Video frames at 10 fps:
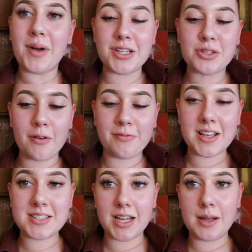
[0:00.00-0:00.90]
But I just got
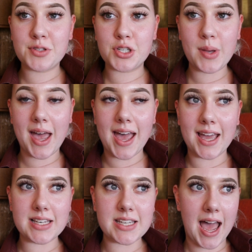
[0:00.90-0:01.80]
FaceTime to
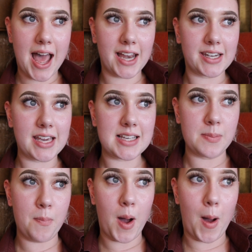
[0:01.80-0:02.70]
Ed and
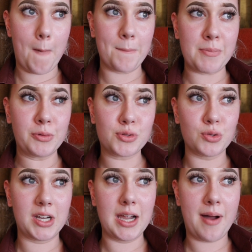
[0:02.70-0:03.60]
his mom, and we were
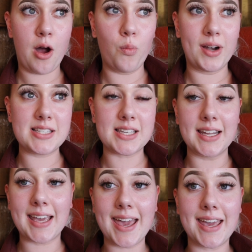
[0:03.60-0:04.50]
talking about when he's
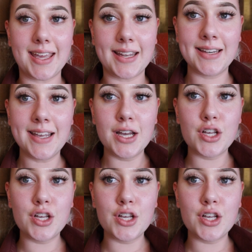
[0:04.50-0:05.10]
gonna get in